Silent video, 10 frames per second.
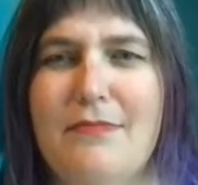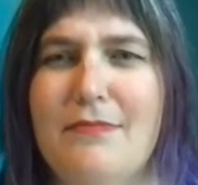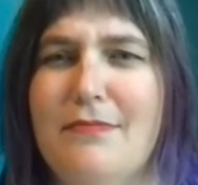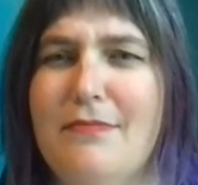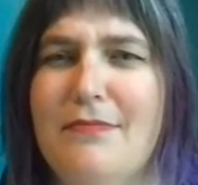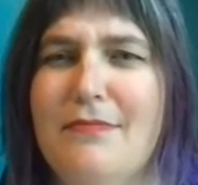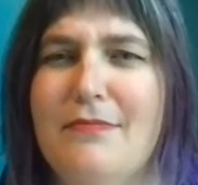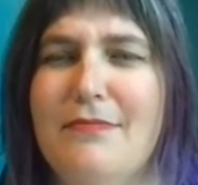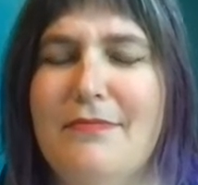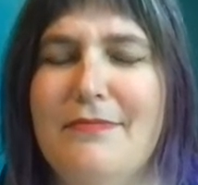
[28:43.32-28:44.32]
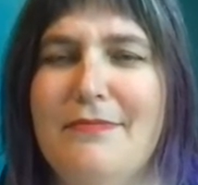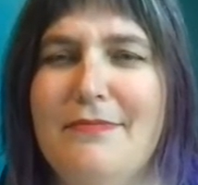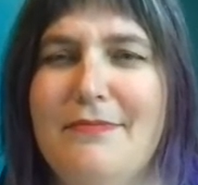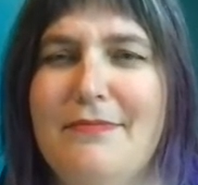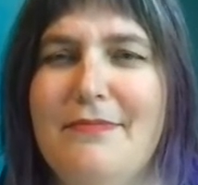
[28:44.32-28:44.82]

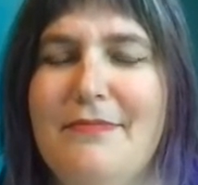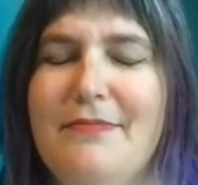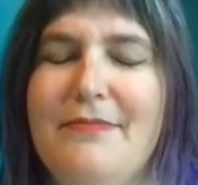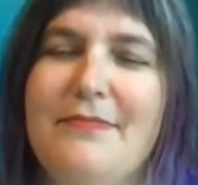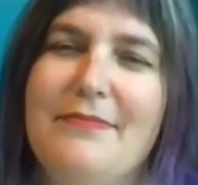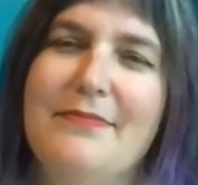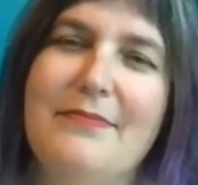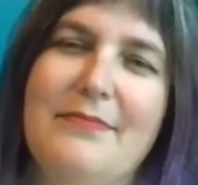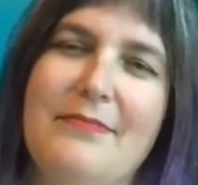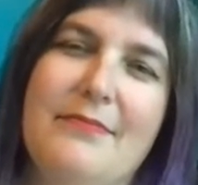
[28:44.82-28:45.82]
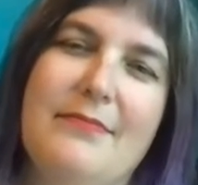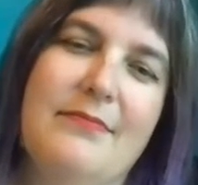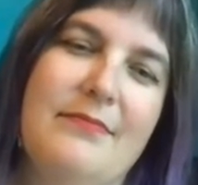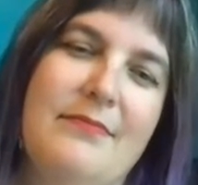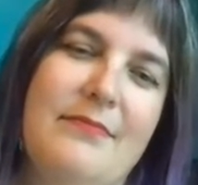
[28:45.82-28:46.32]

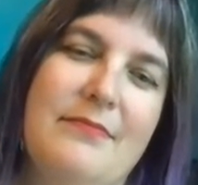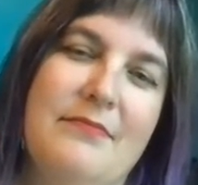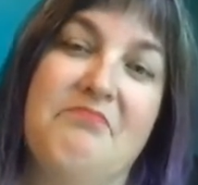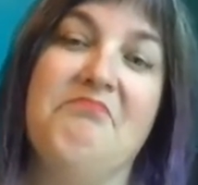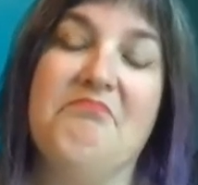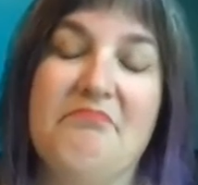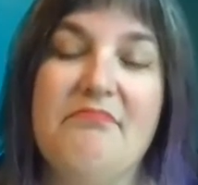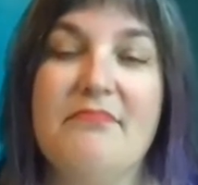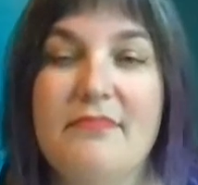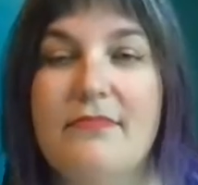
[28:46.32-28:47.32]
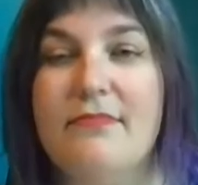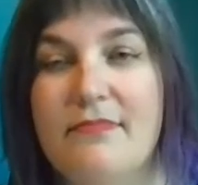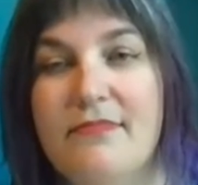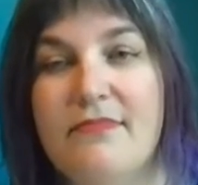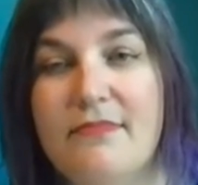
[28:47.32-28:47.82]

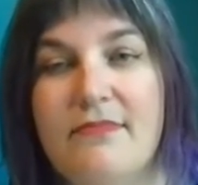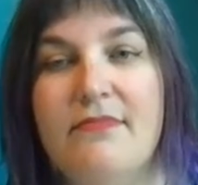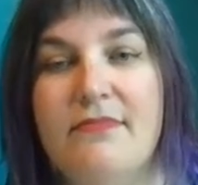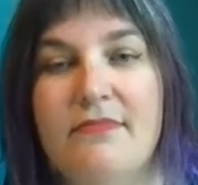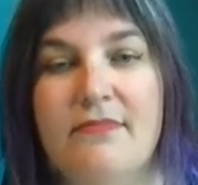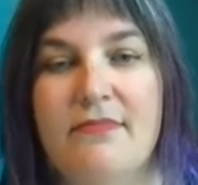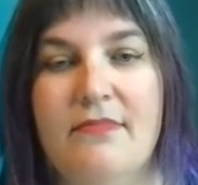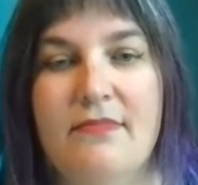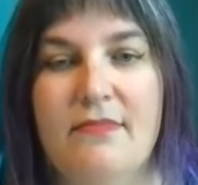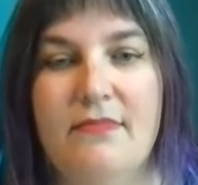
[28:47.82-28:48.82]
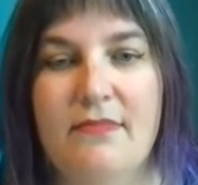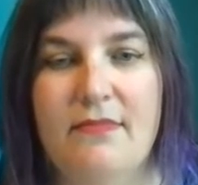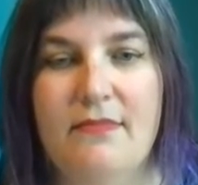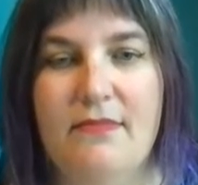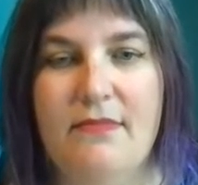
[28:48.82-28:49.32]

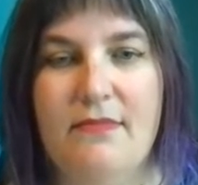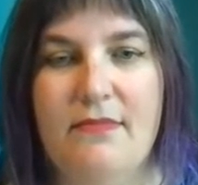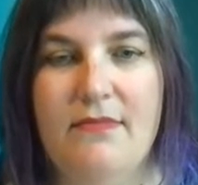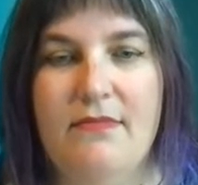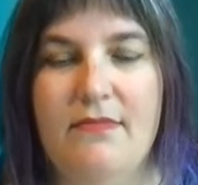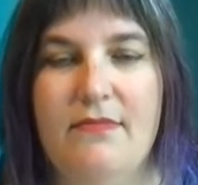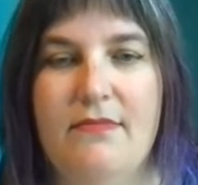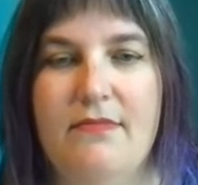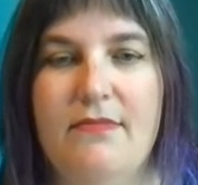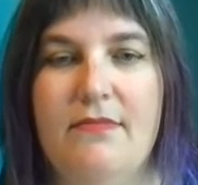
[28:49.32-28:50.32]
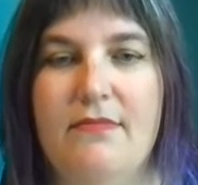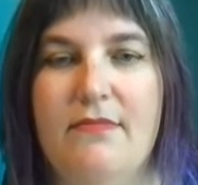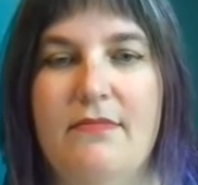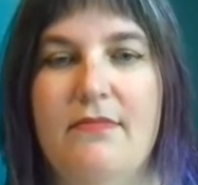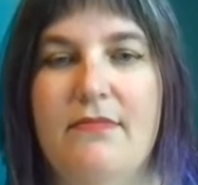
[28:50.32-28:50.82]

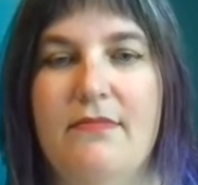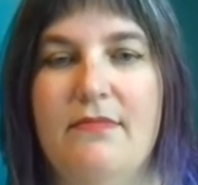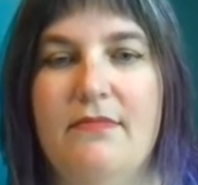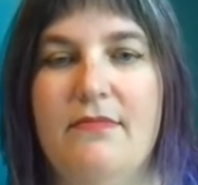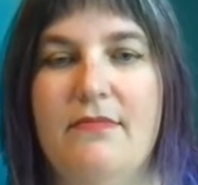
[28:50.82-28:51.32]
This person isn't speaking.